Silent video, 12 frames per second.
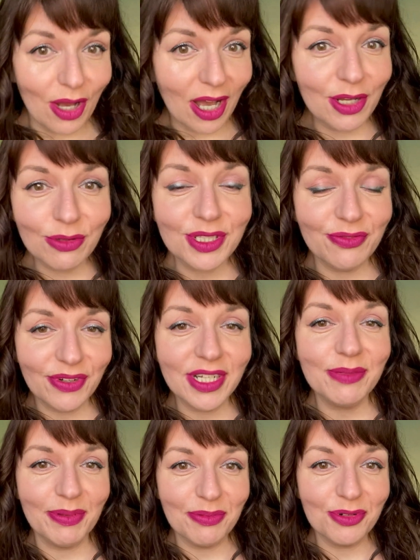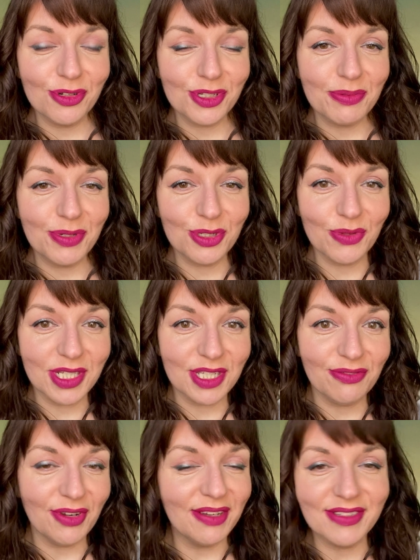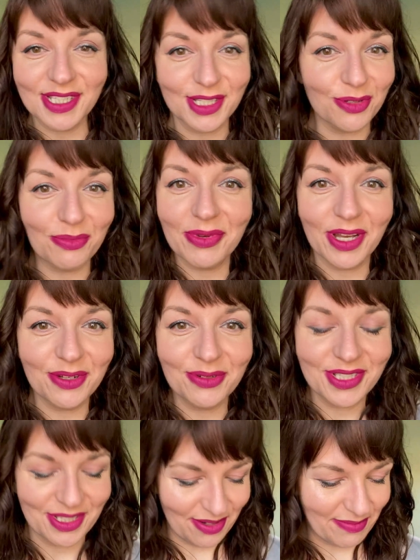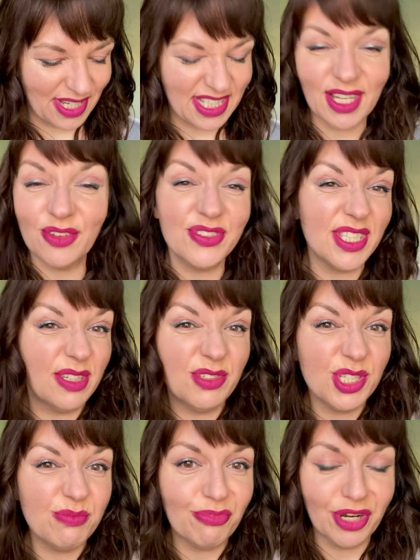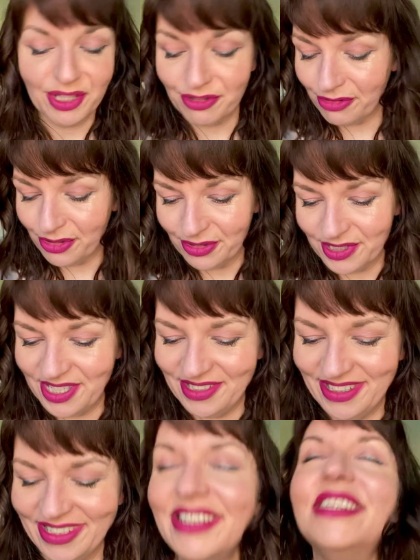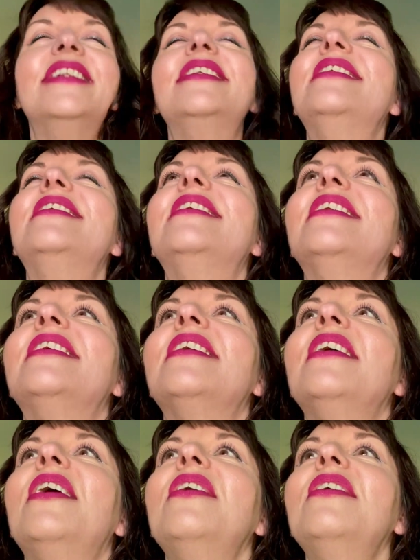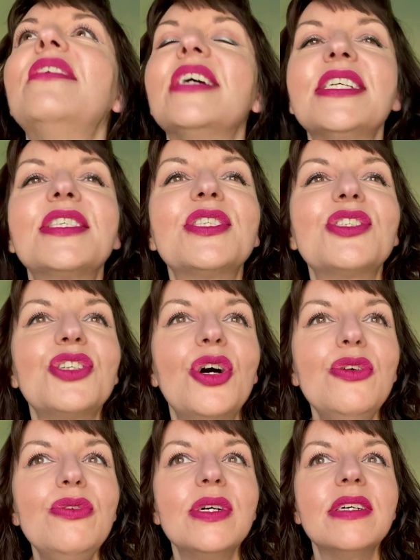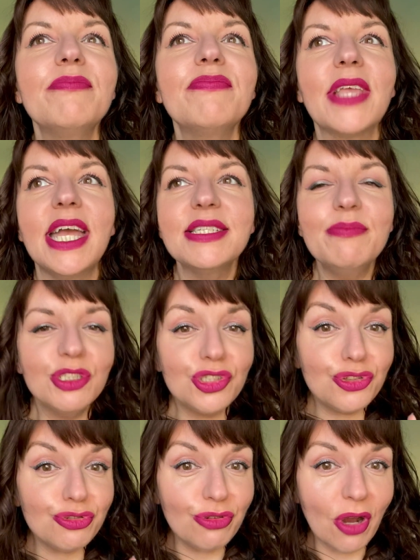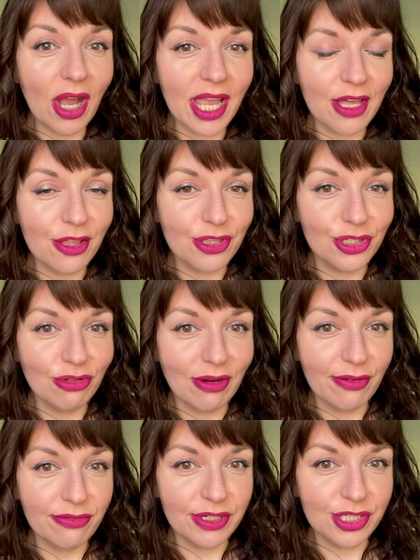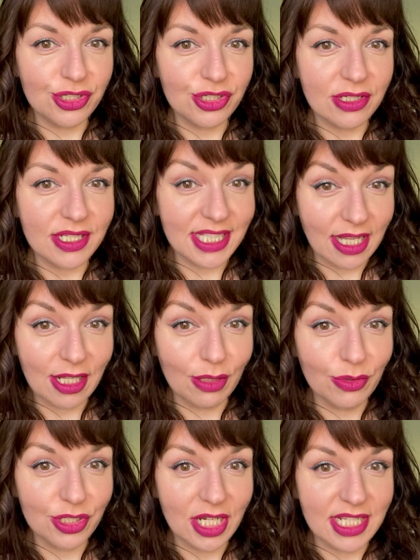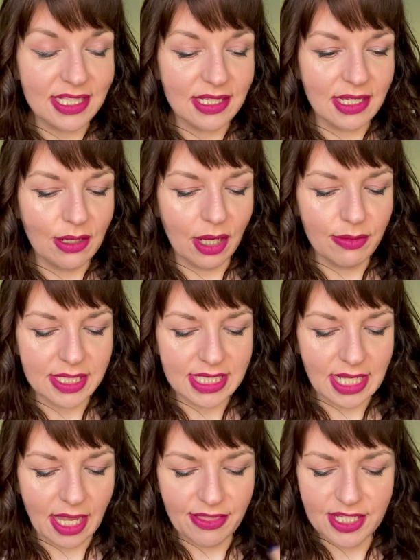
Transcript: I always advise people not to put 20 fragrances on, but I always do it myself, so just break the rules. Oh, it's much drier than your average sandalwood, I would say.